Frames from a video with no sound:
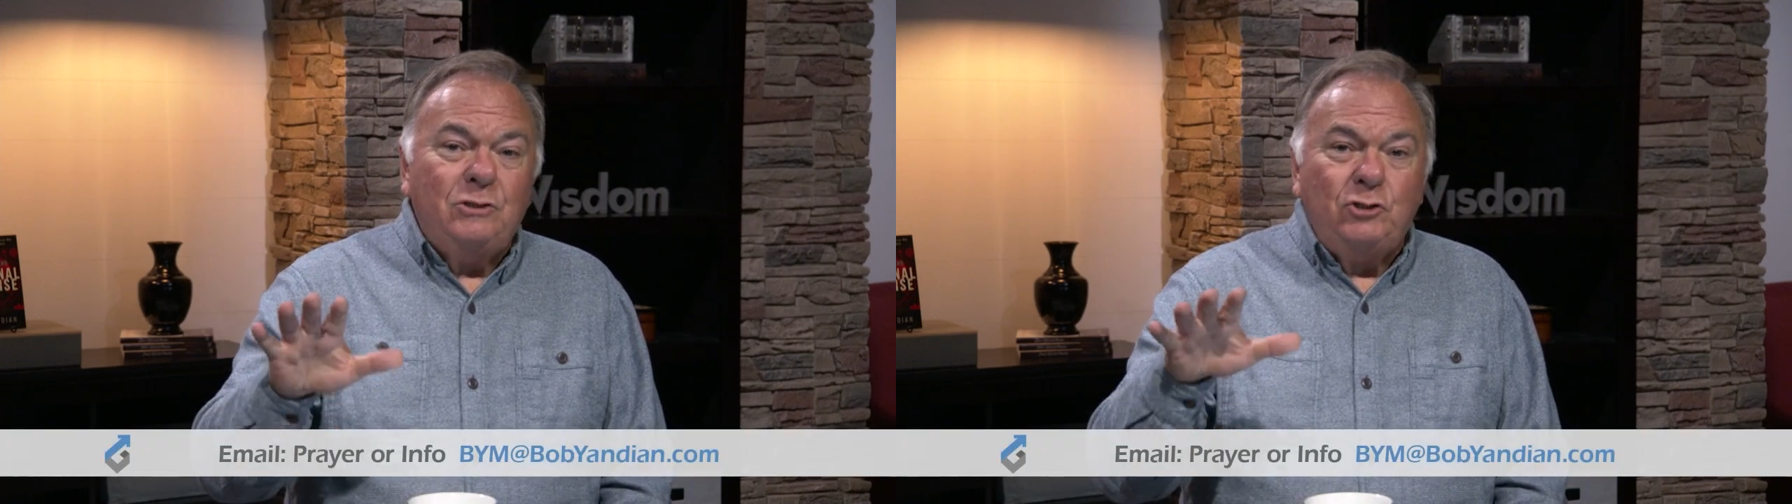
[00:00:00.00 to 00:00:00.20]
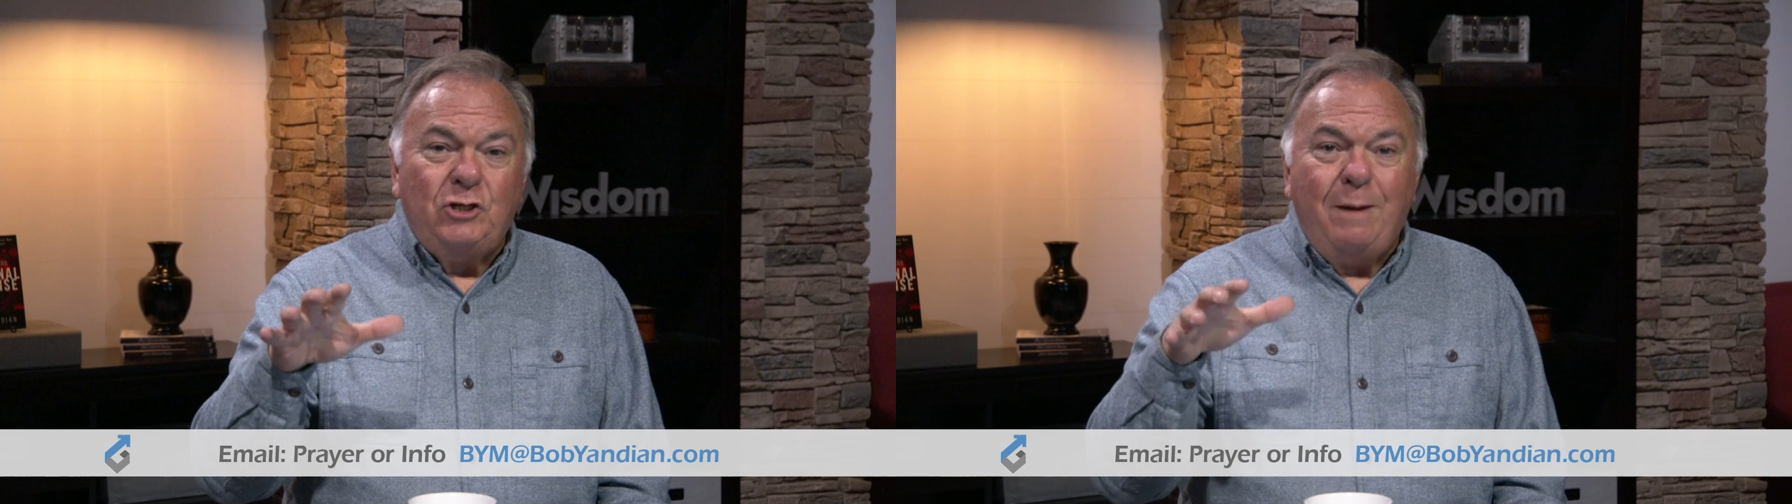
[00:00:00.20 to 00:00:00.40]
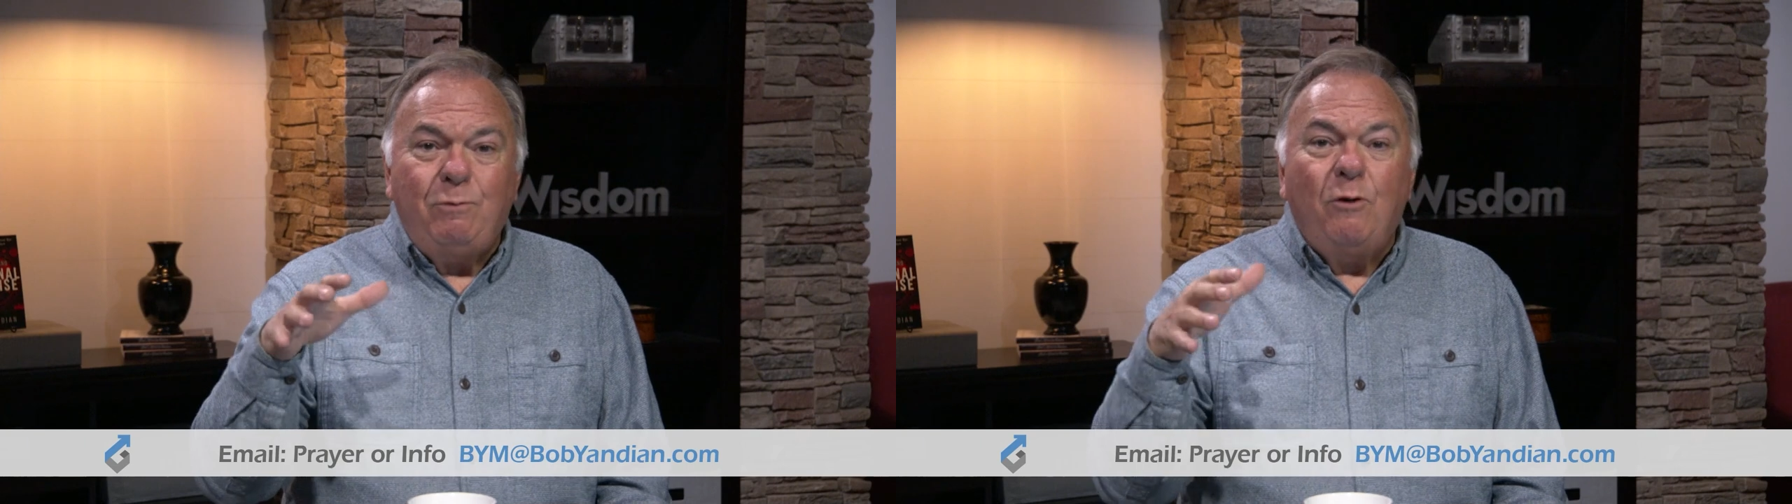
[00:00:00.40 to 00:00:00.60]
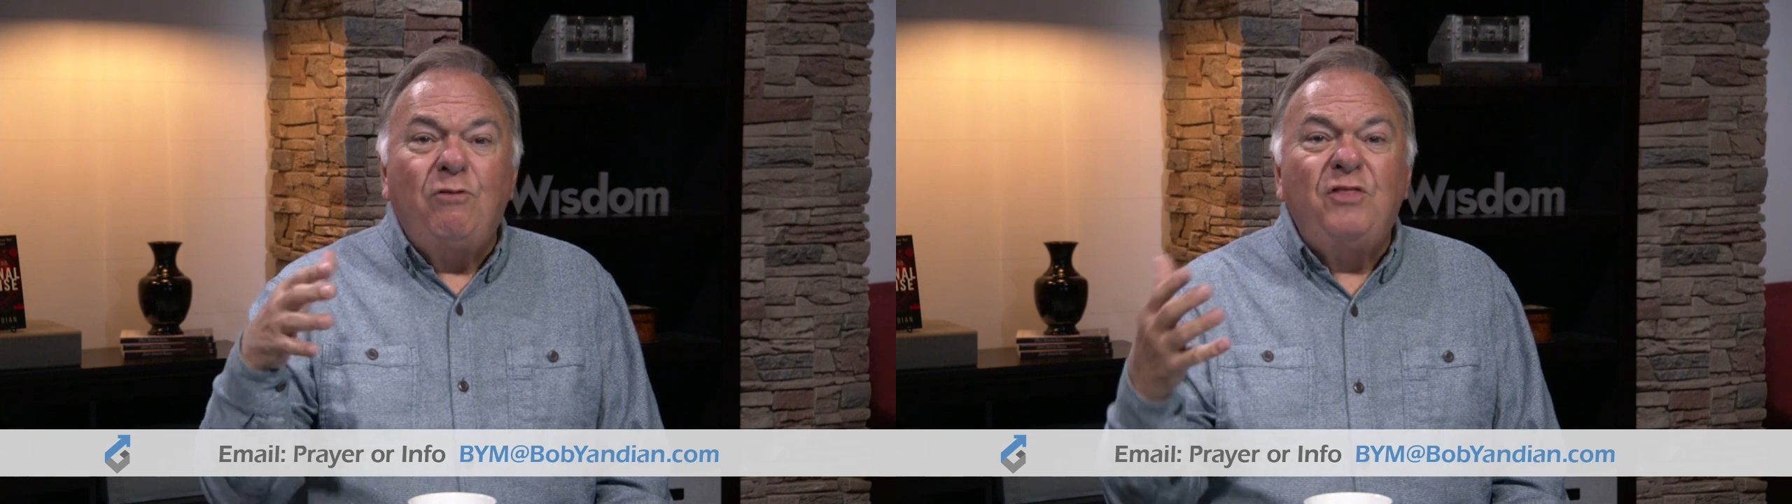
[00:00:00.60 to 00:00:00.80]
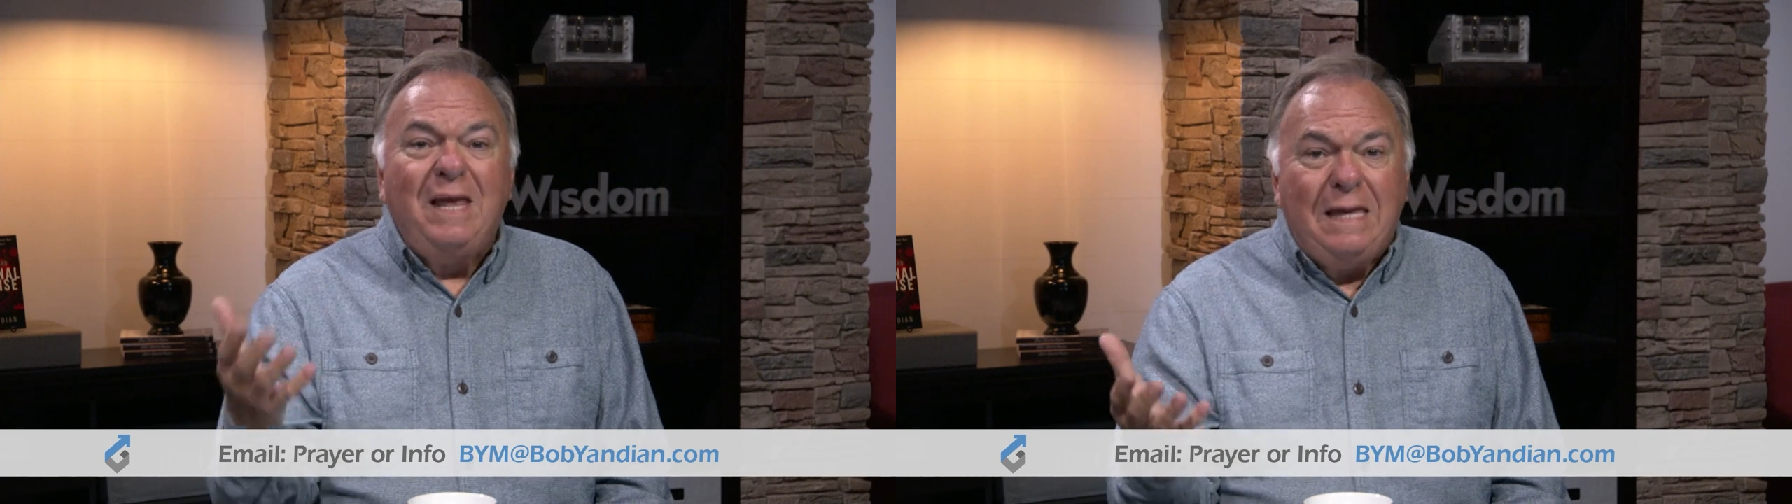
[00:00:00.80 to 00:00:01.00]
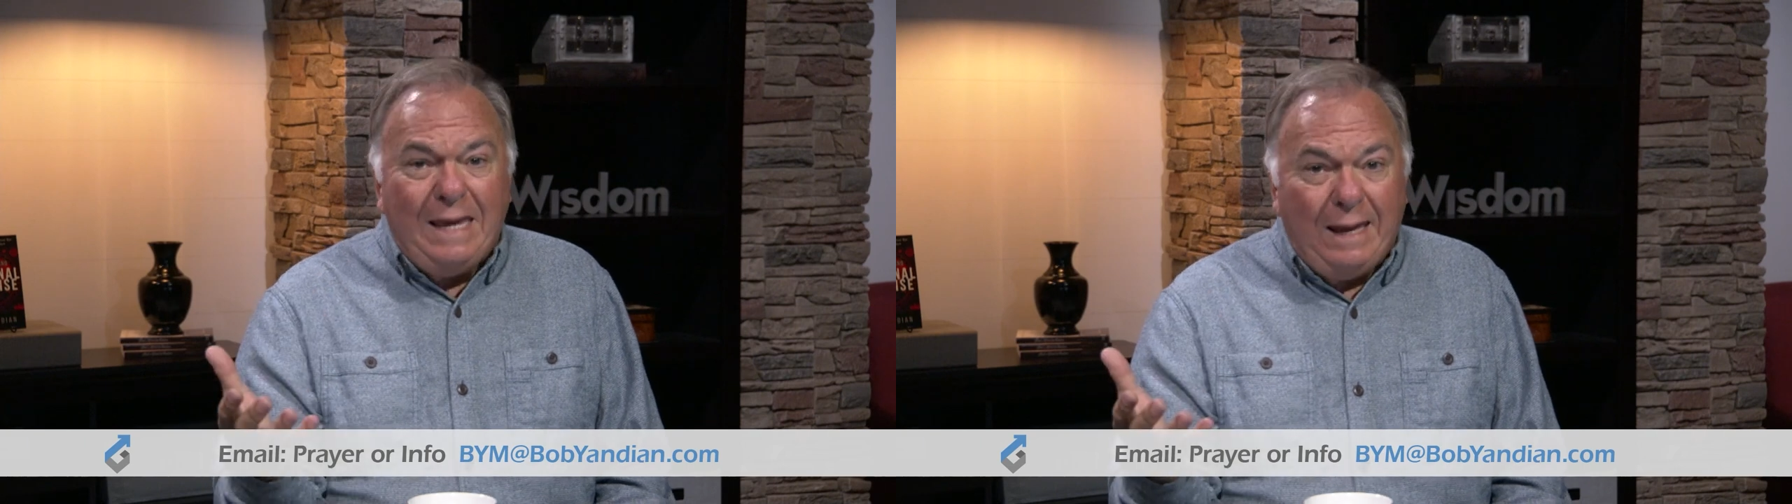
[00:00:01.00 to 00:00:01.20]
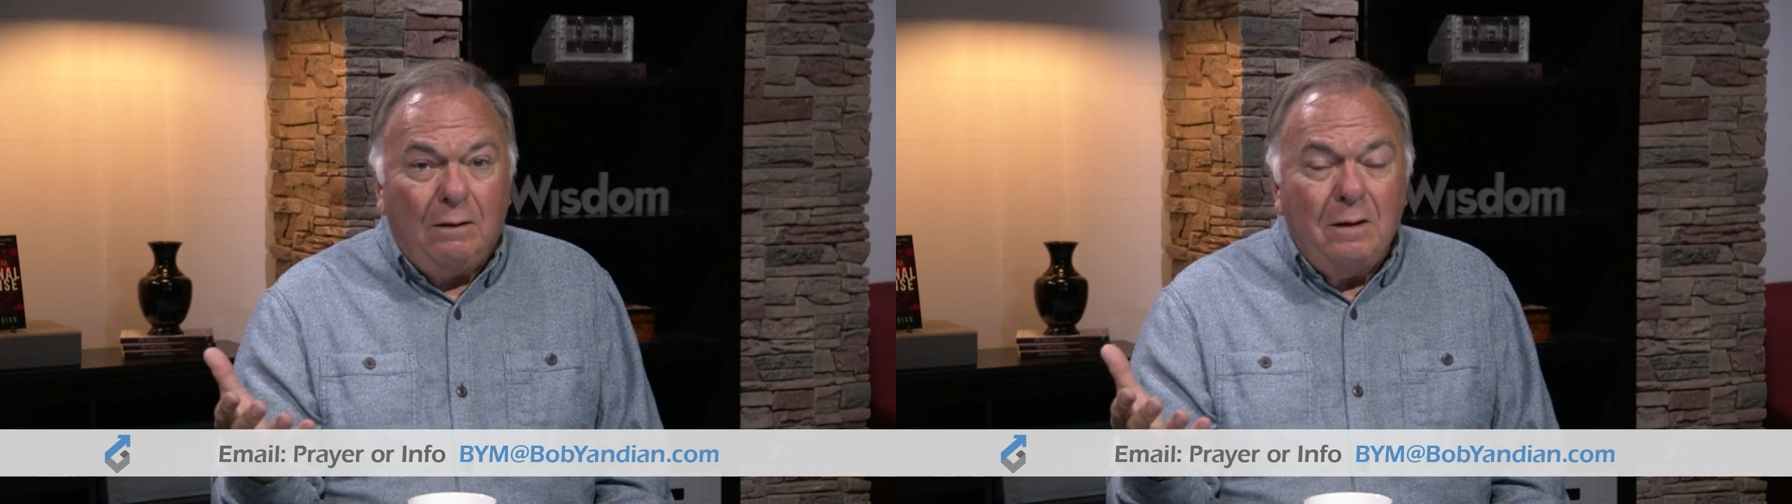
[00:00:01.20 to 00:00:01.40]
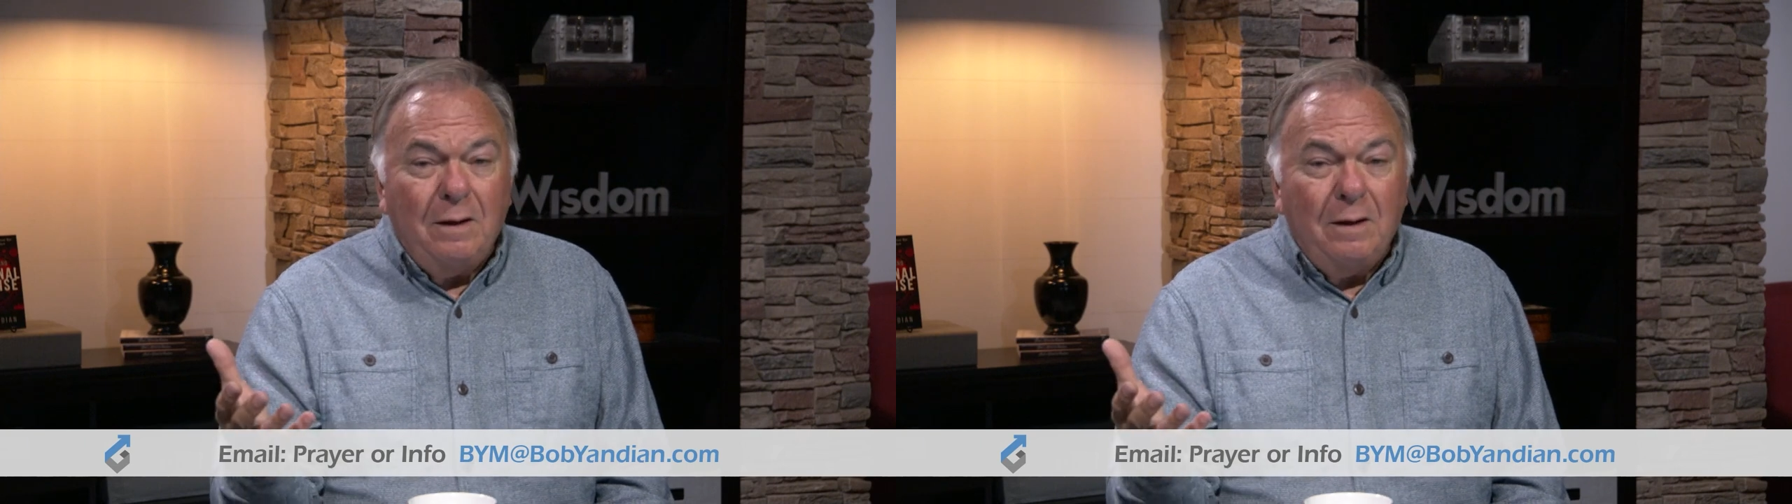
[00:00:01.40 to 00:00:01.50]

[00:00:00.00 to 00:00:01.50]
to shape your thinking,